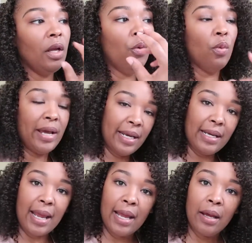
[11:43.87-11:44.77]
wet it
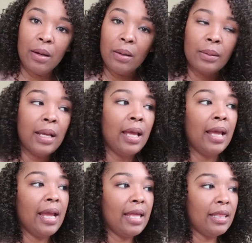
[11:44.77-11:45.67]
down,
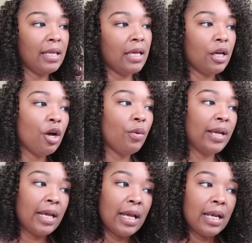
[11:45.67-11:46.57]
and then go
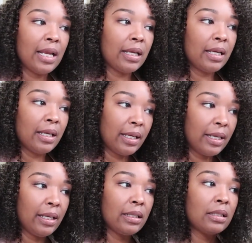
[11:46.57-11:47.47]
in and cut
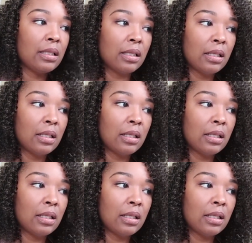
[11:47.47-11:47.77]
it.